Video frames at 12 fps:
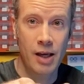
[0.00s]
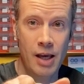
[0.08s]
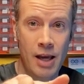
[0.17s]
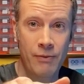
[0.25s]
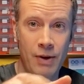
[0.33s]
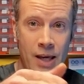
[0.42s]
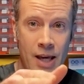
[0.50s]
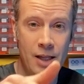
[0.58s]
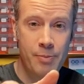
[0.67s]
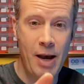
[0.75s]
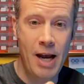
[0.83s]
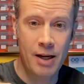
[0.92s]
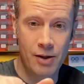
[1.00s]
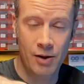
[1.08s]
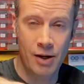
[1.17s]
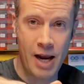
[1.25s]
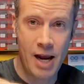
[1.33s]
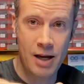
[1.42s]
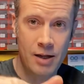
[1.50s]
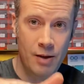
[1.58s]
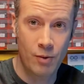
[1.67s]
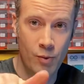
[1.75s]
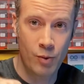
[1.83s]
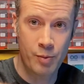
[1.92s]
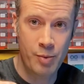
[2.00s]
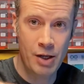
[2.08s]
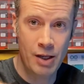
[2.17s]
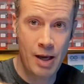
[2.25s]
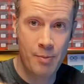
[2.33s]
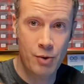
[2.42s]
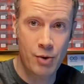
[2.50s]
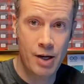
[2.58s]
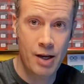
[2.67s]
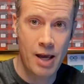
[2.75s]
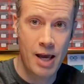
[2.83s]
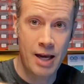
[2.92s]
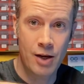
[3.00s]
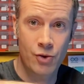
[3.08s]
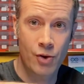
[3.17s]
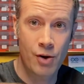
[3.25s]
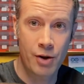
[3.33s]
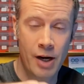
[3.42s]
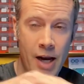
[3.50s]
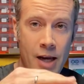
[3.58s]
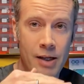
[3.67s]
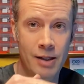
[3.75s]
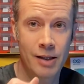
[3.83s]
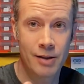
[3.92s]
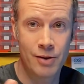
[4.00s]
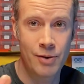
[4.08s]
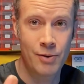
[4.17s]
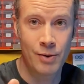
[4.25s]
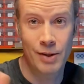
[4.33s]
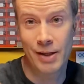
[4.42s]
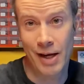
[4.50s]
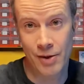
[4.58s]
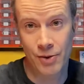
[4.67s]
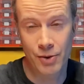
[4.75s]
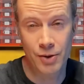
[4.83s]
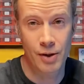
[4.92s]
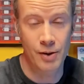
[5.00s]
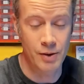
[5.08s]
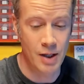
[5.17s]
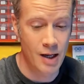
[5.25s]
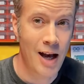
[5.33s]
If it kicks back and your hand would be on that board, it can draw your hand into the danger zone.